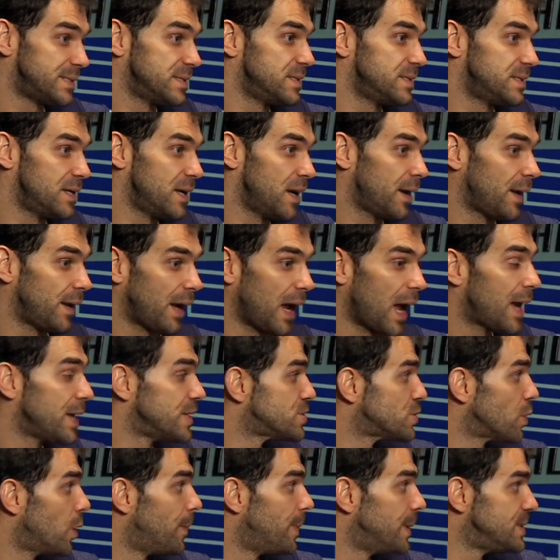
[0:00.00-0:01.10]
is there and guy
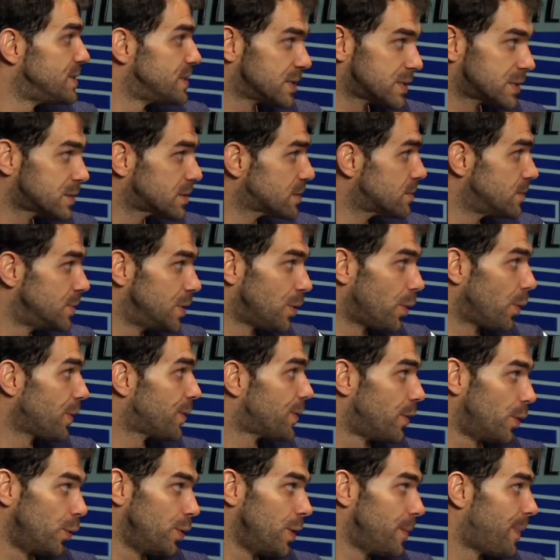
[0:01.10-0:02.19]
is open, just
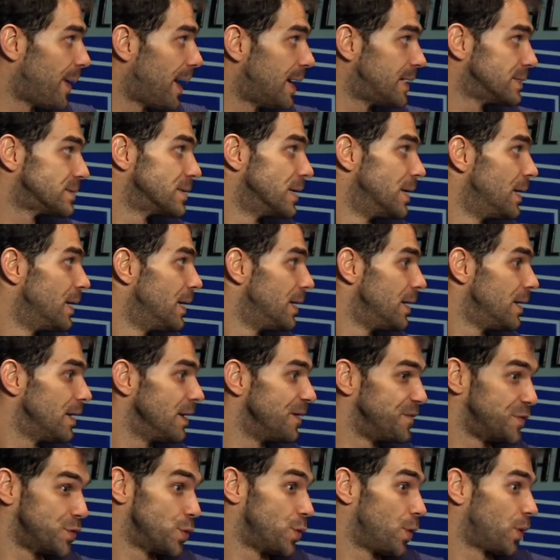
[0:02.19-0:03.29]
throw the pass.
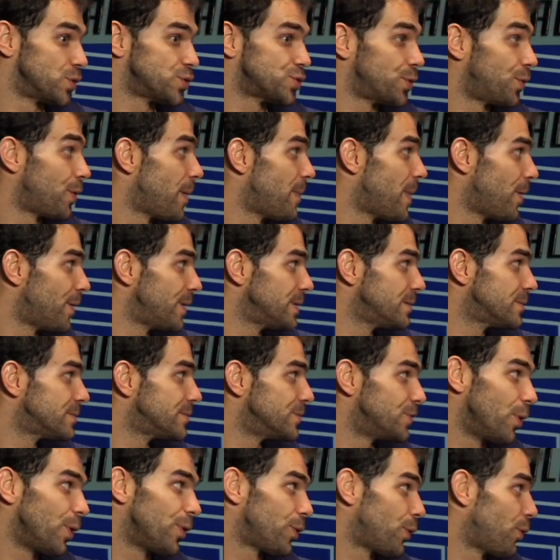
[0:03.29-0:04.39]
If you're not sure about it,
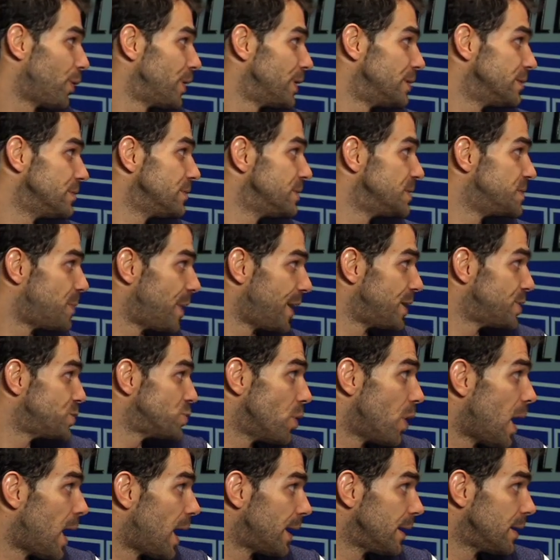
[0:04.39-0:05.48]
don't throw it. It's better
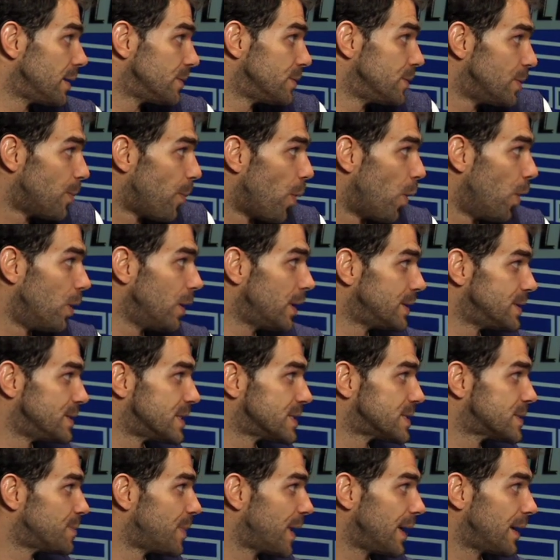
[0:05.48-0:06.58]
hang in the ball and
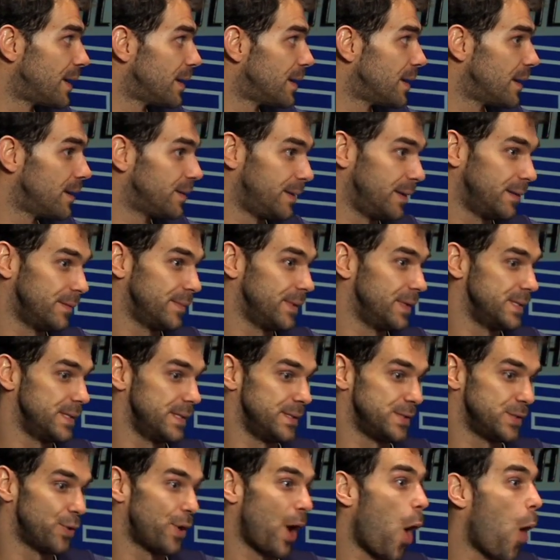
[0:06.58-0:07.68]
just make
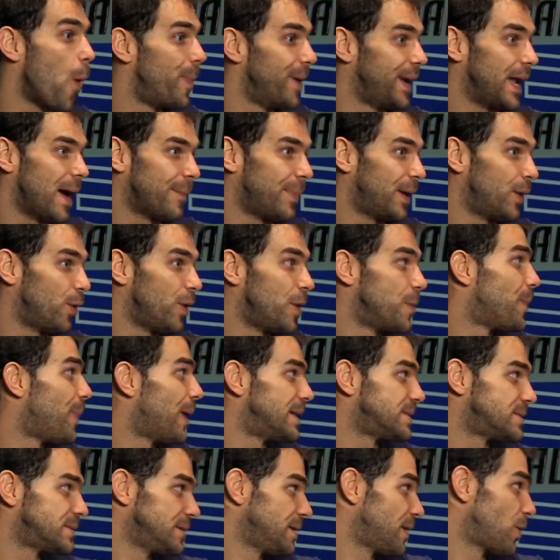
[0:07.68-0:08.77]
it's going to open up another
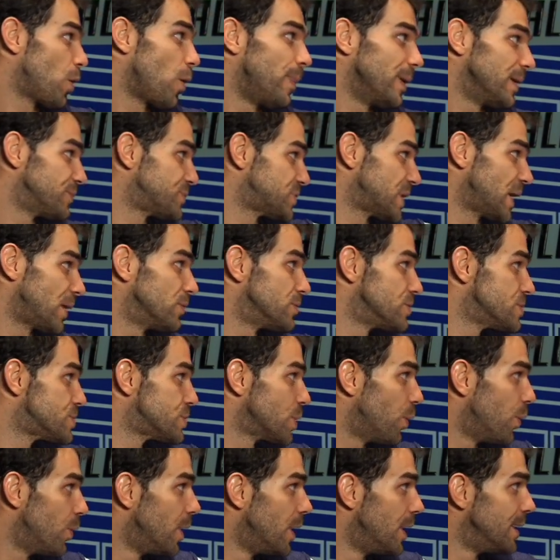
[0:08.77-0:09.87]
pass in a couple of seconds.
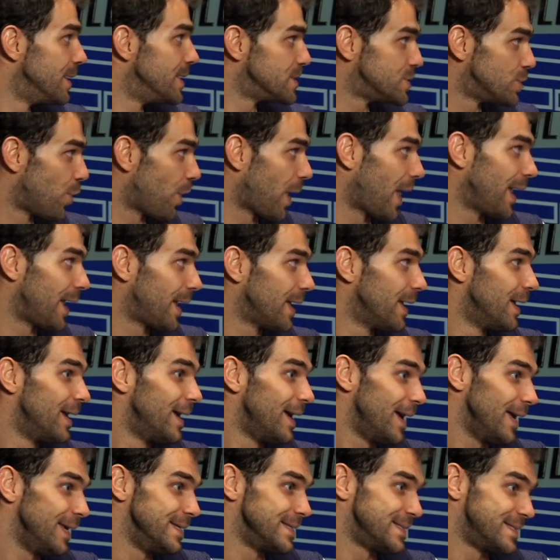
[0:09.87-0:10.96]
So it's not like
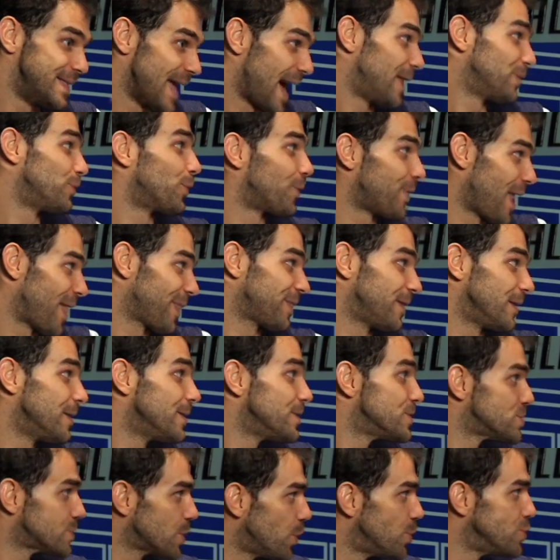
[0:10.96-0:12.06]
it's that or nothing.
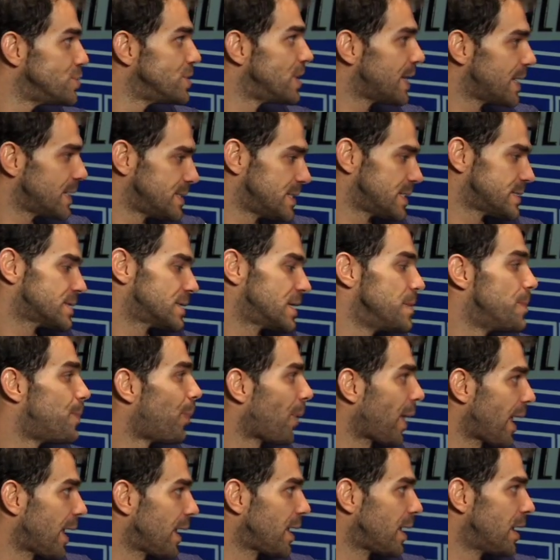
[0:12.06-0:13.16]
So you got to just keep
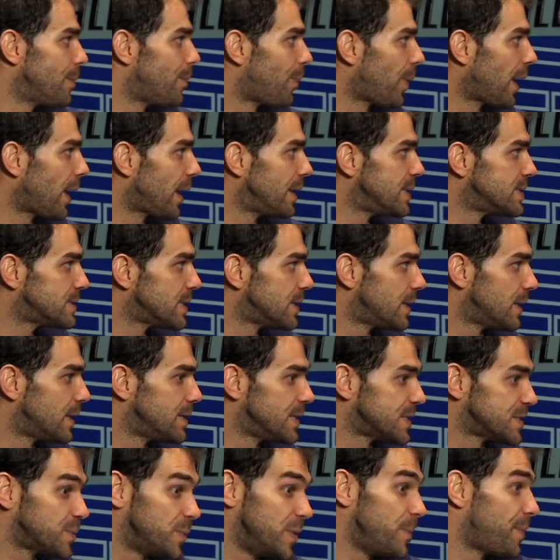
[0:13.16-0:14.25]
playing. It's
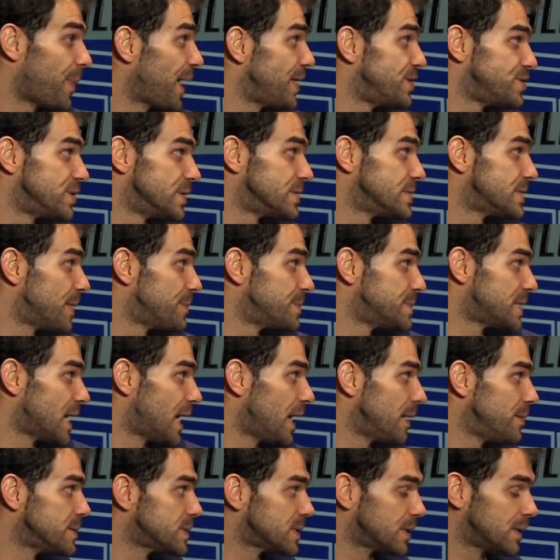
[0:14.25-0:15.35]
just be patient
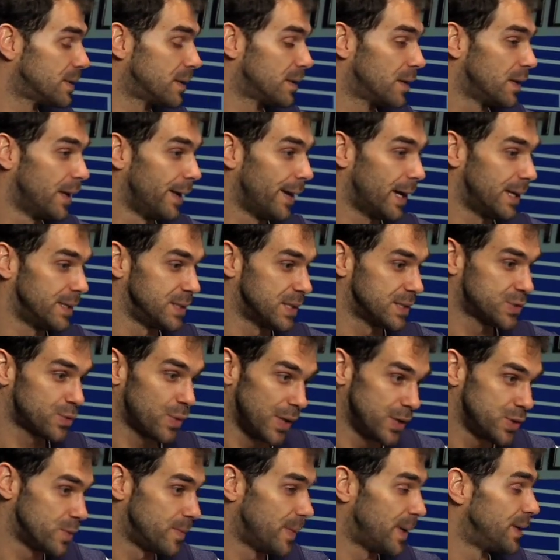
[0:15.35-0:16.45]
sometimes and just
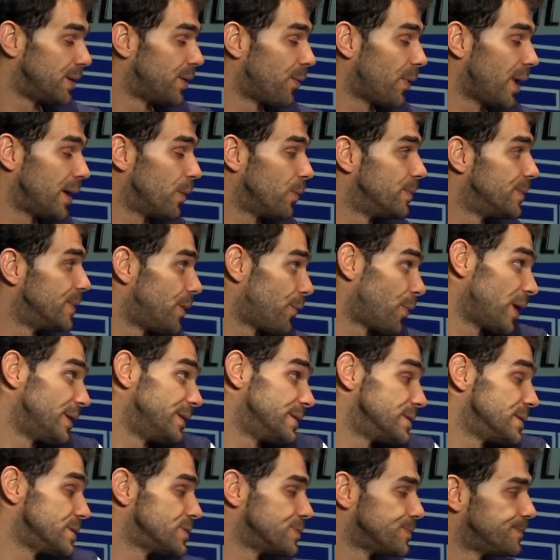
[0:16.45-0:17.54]
trying to make the right
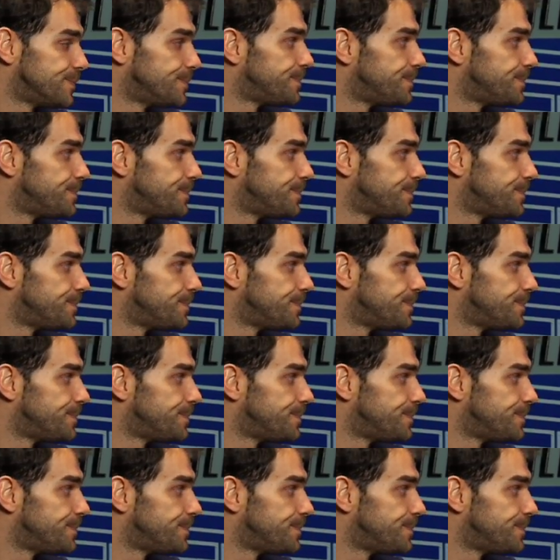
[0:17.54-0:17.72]
decision.